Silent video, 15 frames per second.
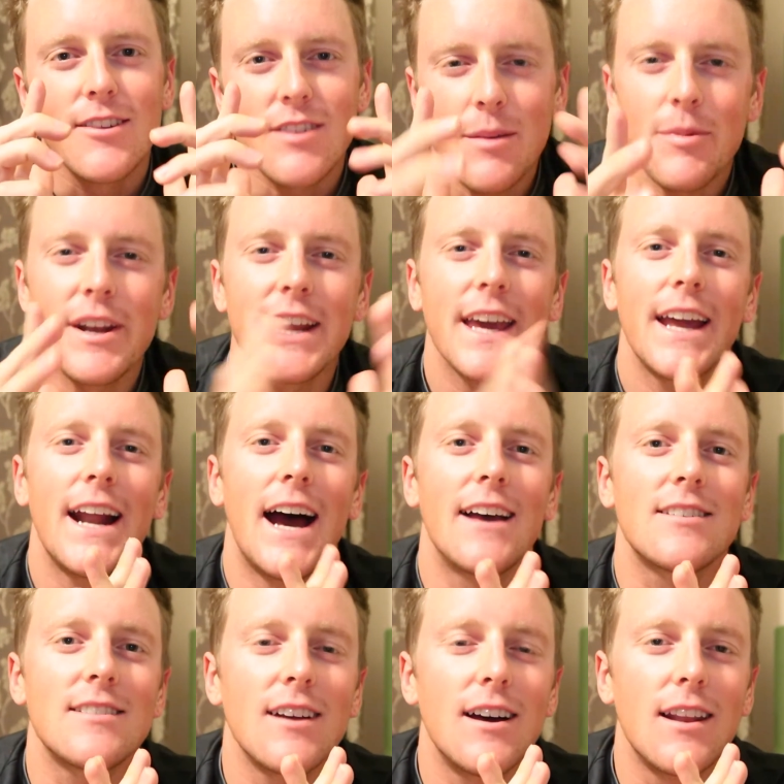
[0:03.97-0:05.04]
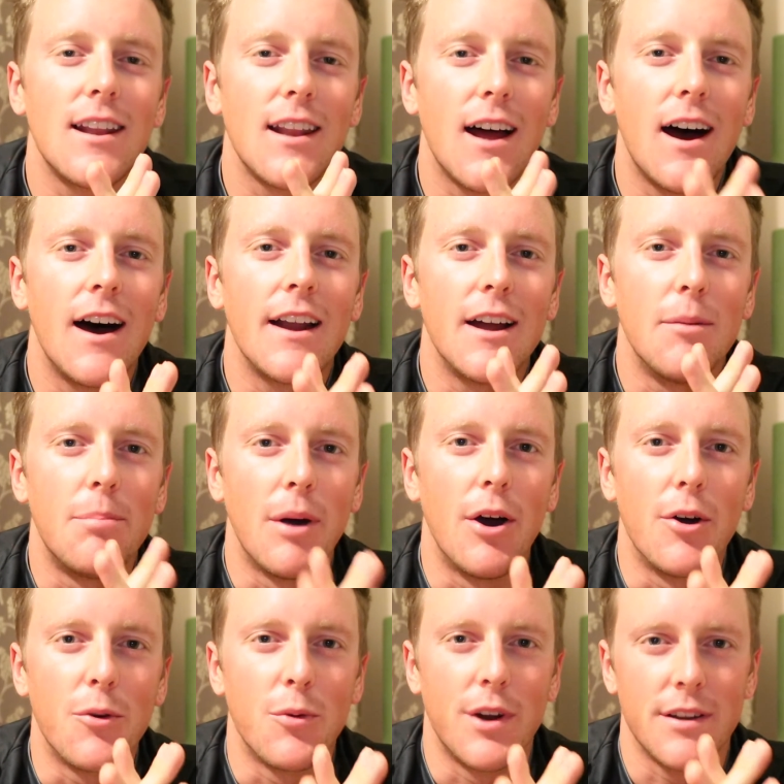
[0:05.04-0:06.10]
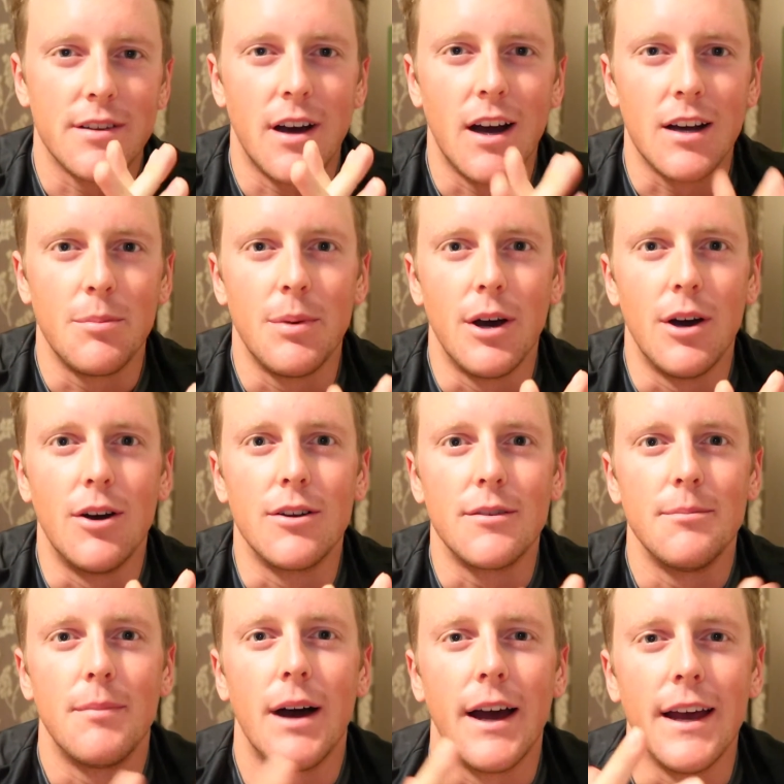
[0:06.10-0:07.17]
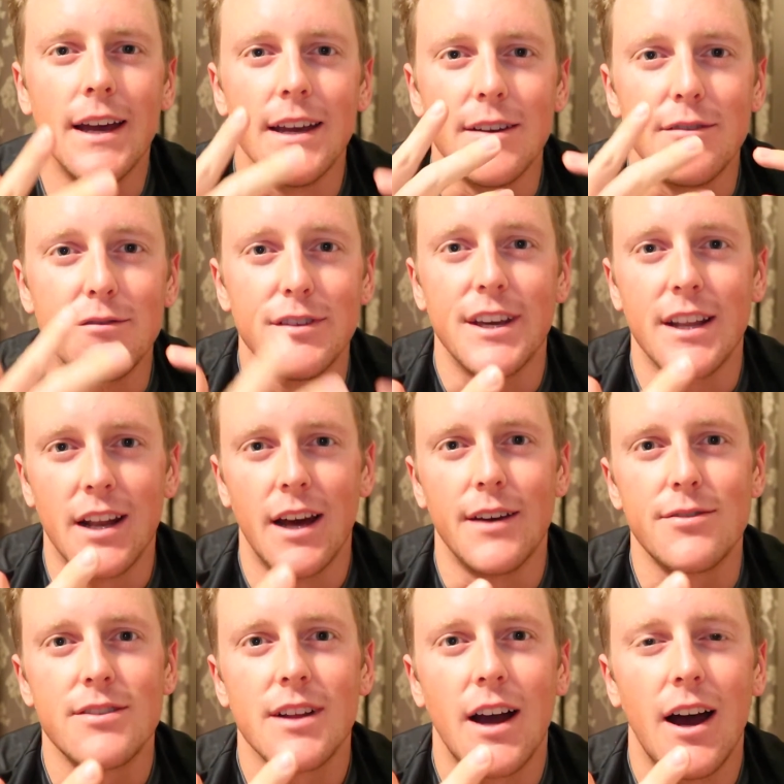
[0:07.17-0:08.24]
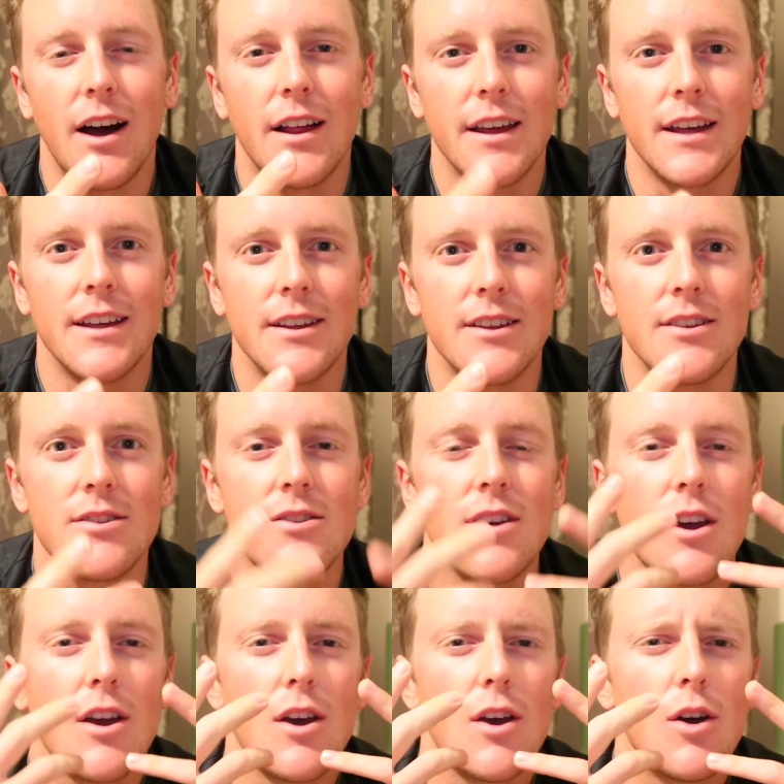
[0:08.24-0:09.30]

Something I get asked a lot about when I talk about my vegan lifestyle is